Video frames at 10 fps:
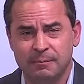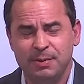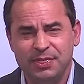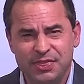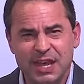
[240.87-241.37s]

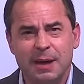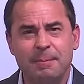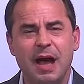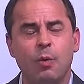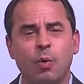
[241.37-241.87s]
But think
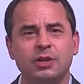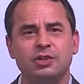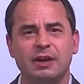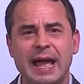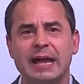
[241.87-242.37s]
about what
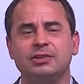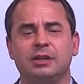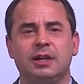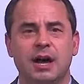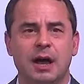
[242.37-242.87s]
you're
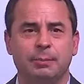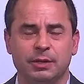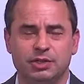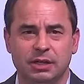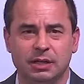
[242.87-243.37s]
actually
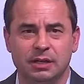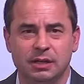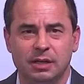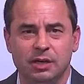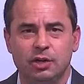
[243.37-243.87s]
accomplishing.
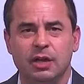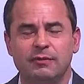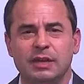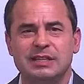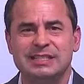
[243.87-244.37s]
You're
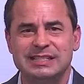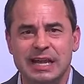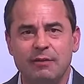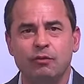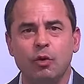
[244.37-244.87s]
giving
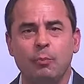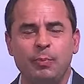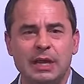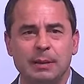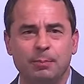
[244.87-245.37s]
several
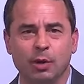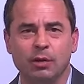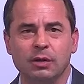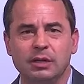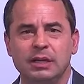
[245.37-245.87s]

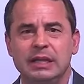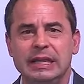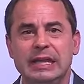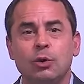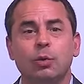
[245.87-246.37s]
people
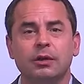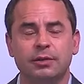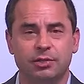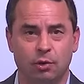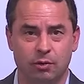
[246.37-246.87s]
equal
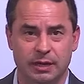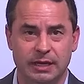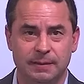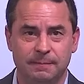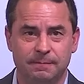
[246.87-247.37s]

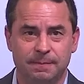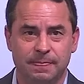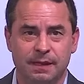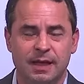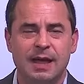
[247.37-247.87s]
authority.
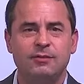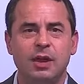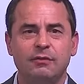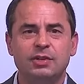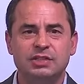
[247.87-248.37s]
Have
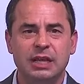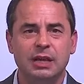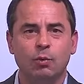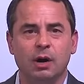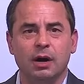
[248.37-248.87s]
you ever
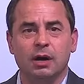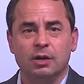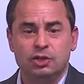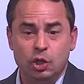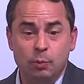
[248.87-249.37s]
seen where
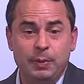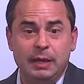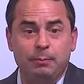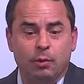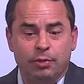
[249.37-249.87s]
2
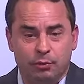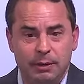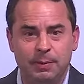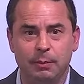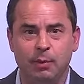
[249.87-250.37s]
people,
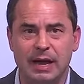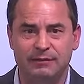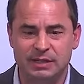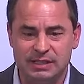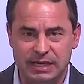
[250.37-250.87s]
3 people
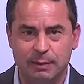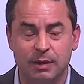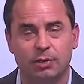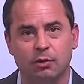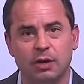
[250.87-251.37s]
have the same
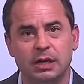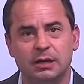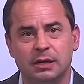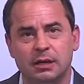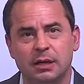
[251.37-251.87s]

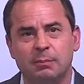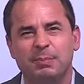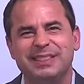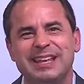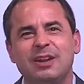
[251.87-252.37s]
authority,
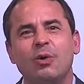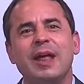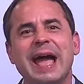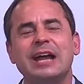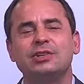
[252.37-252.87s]
but they don't
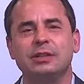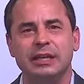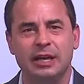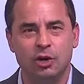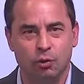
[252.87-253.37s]

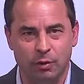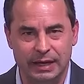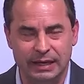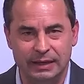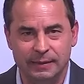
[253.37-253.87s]
actually
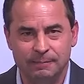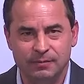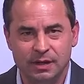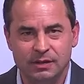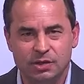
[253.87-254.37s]
agree?
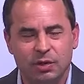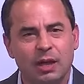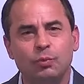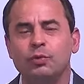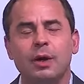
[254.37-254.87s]
So
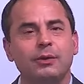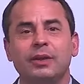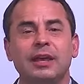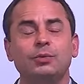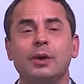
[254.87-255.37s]

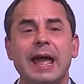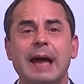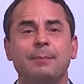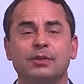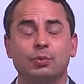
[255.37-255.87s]
guess what
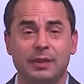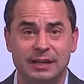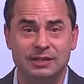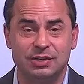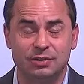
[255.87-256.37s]
happens when they
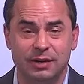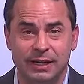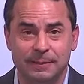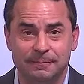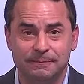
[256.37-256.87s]
disagree?